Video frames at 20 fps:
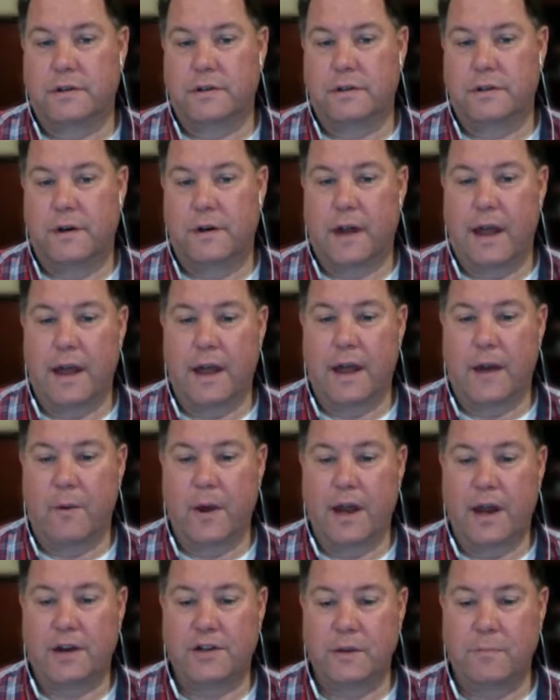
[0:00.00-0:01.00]
Okay,
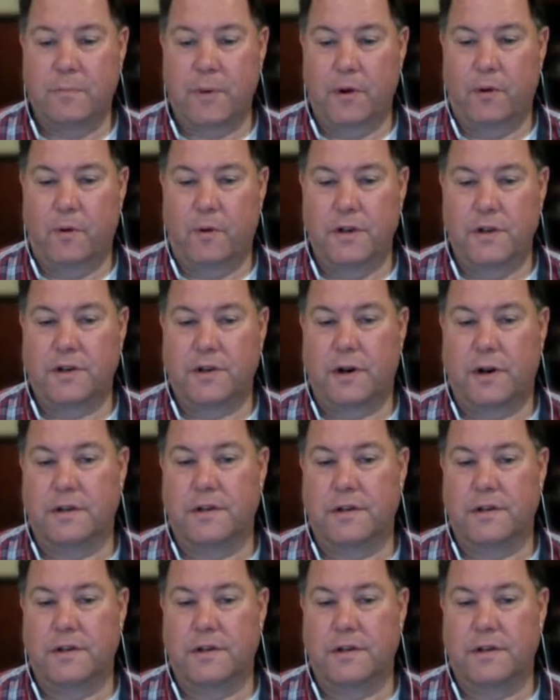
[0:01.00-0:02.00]
we actually built race
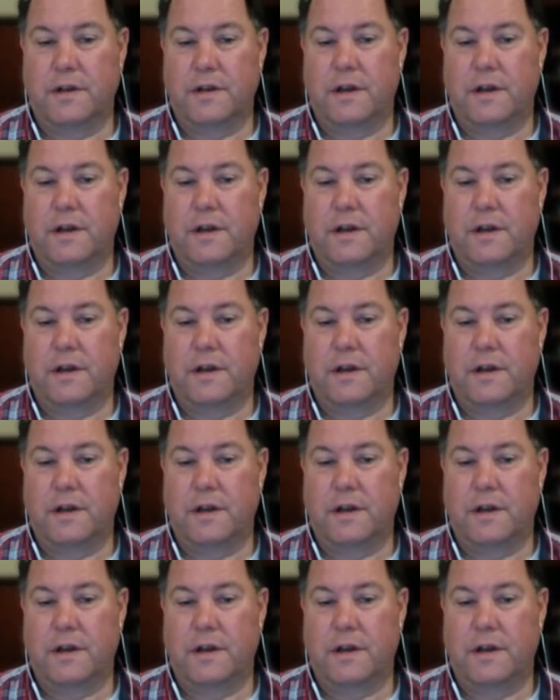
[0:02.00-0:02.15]
cars,